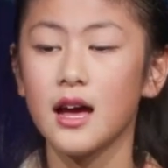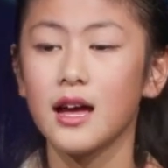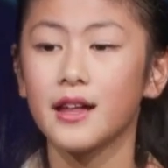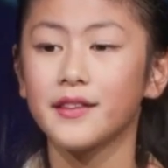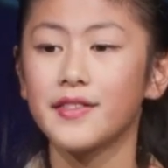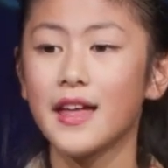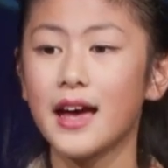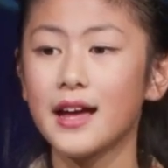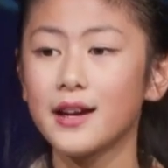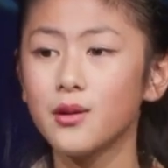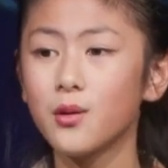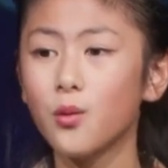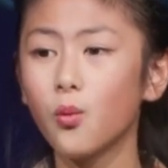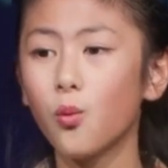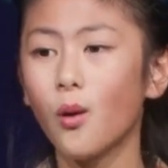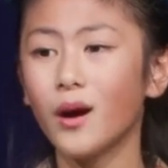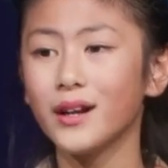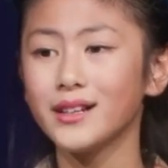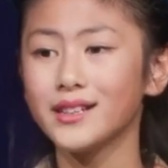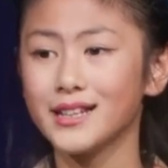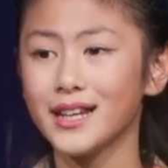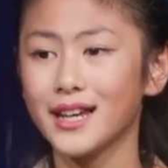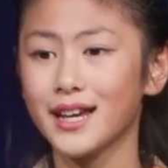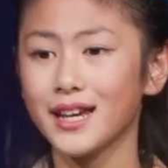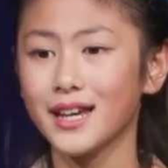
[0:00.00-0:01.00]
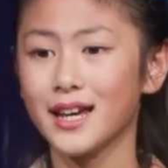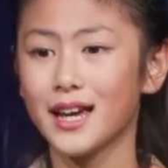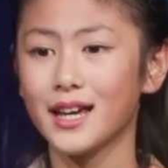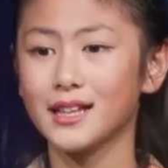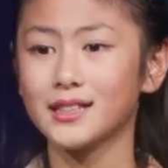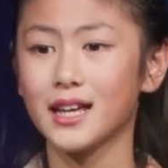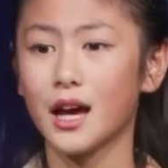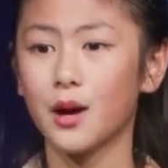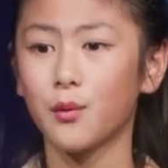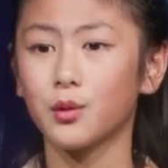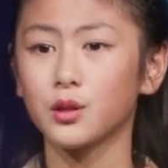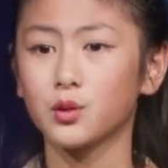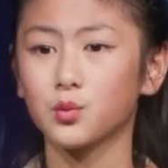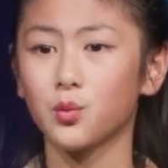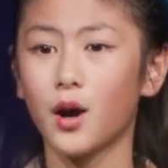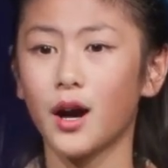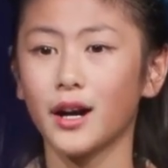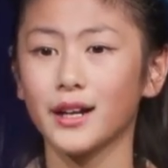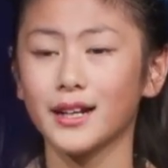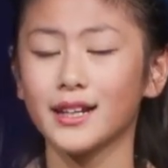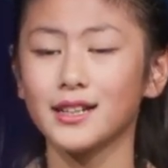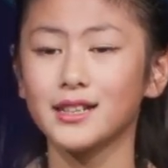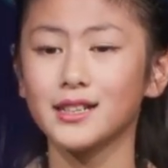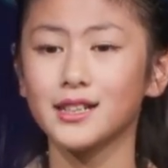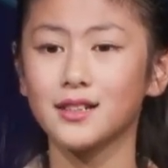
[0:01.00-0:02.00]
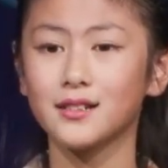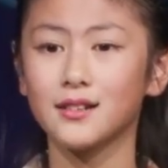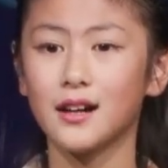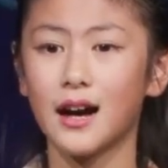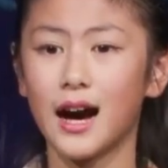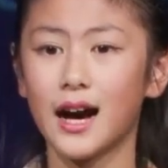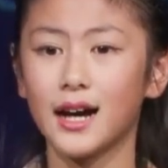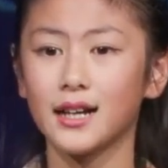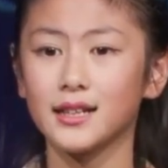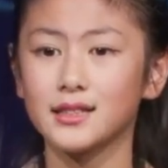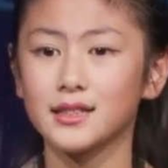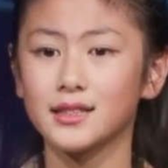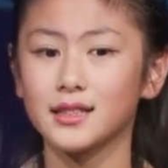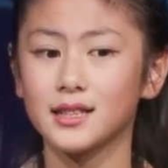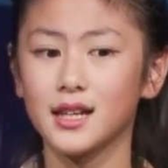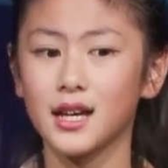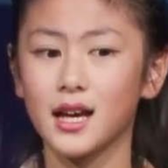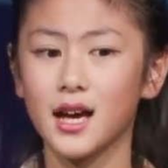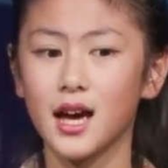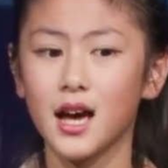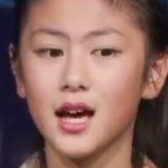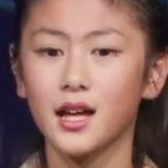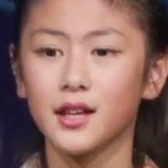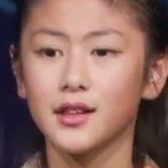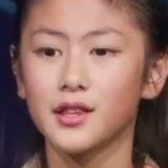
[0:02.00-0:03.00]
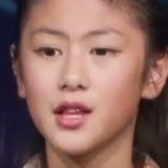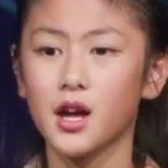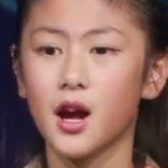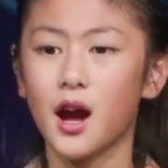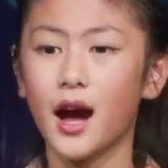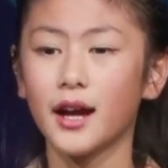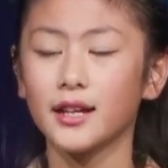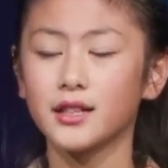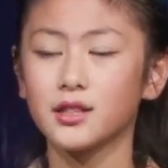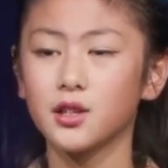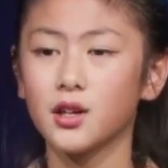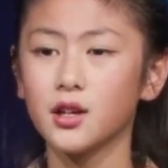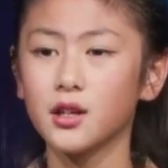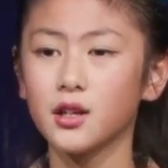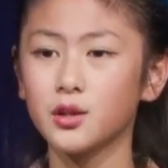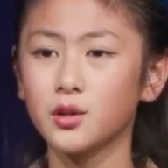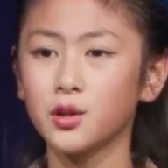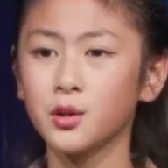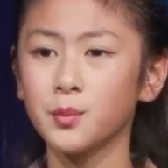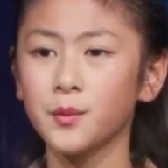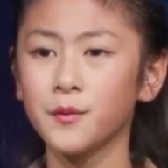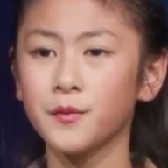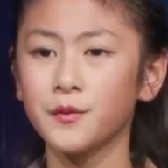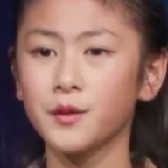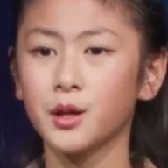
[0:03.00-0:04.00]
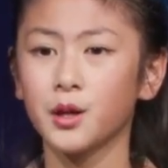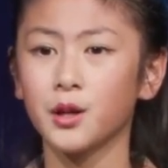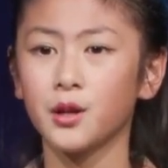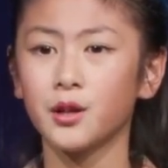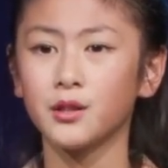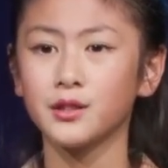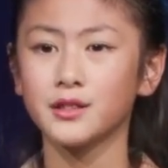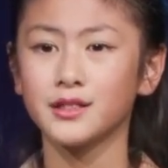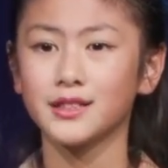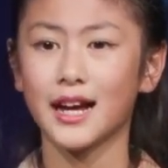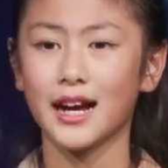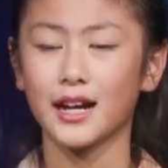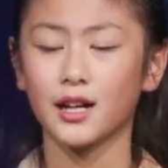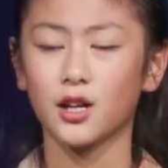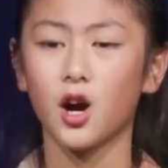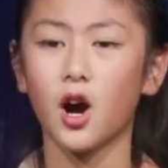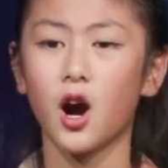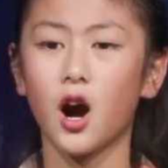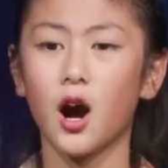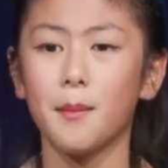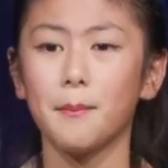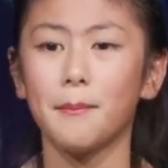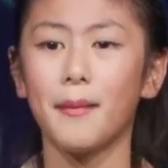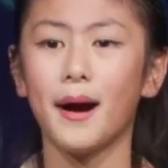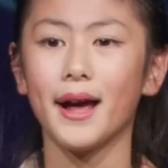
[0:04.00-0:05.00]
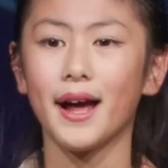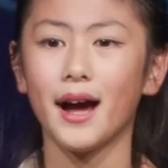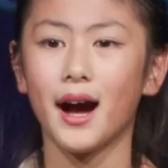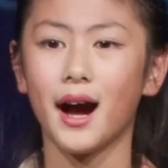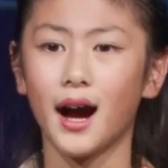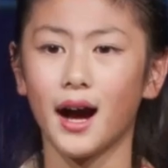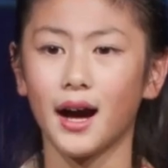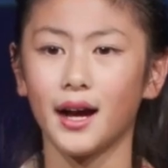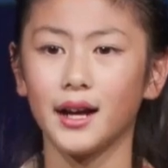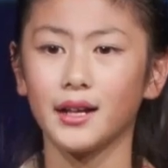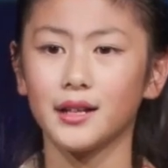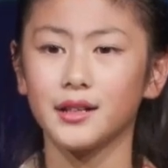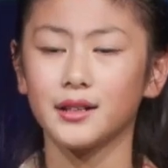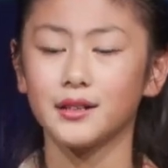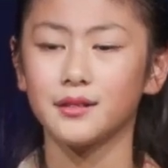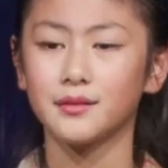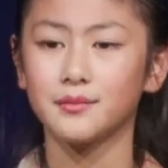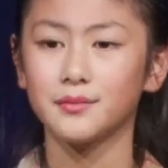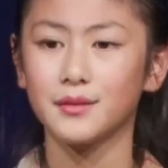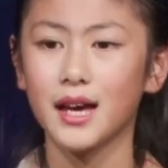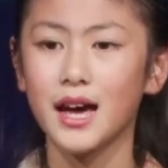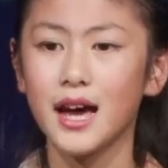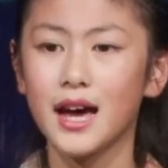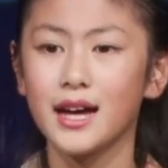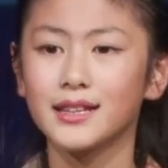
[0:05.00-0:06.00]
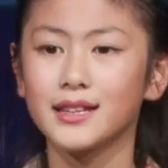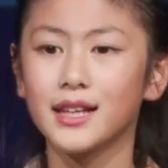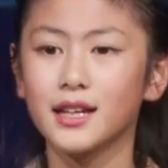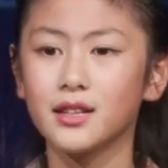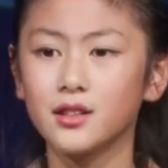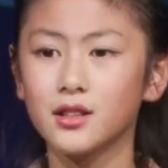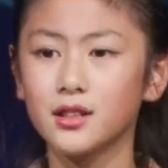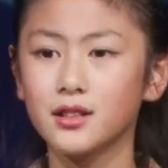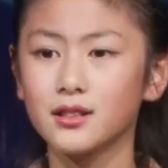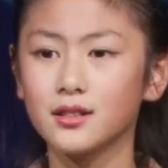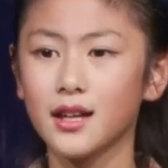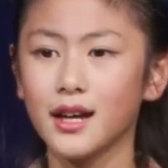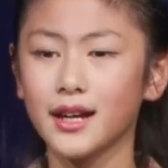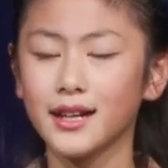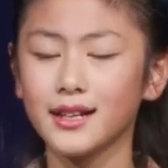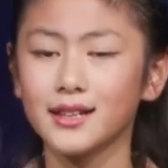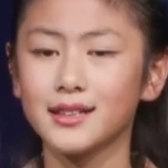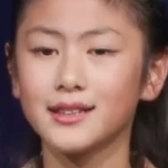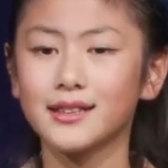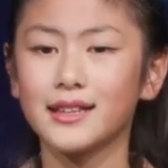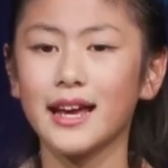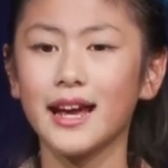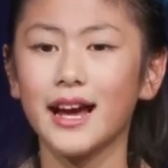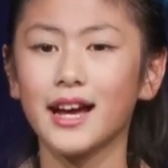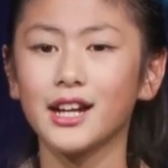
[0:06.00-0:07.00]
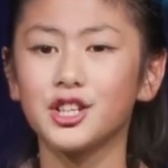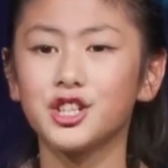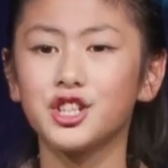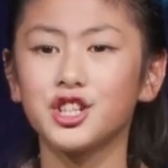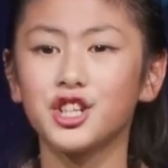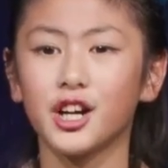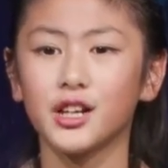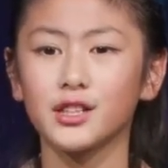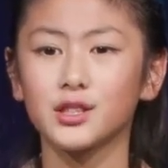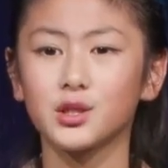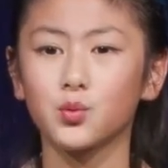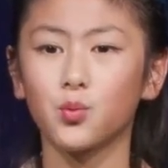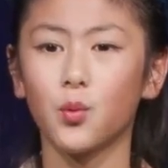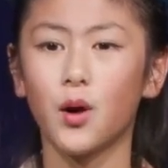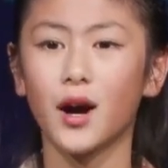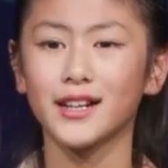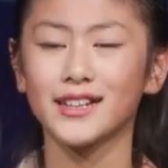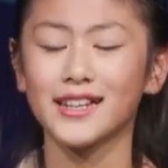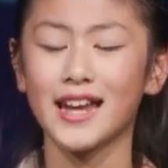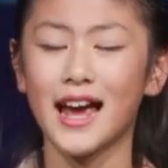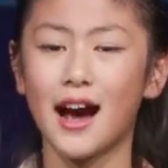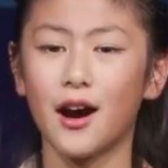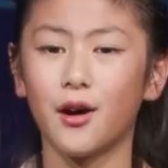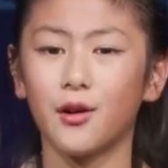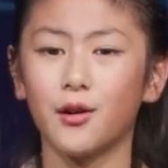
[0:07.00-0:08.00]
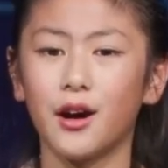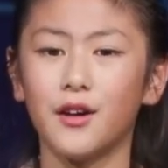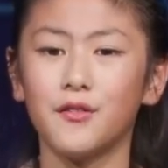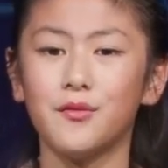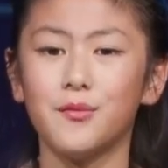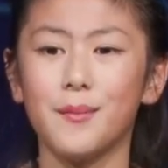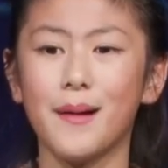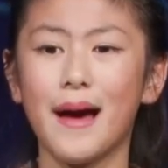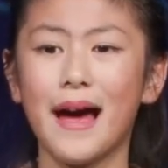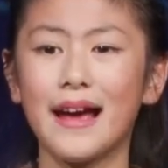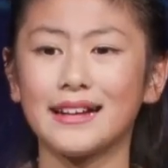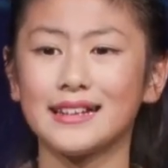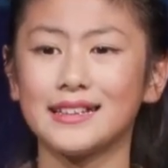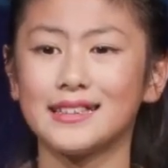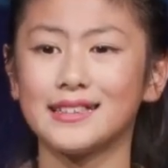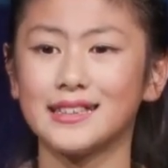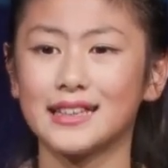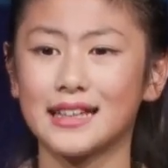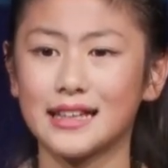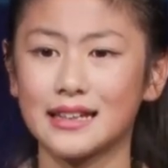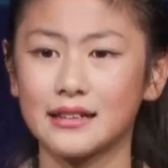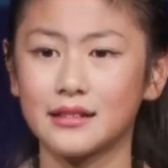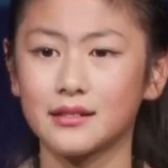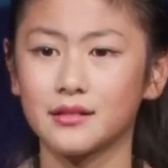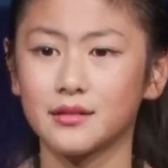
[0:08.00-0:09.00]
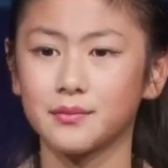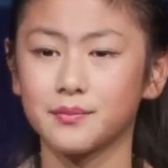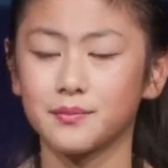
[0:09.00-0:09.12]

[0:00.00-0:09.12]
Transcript: Then one day, as I was walking to class, there, I saw a group of girls that caught my eye. They looked like they had just walked out of magazine.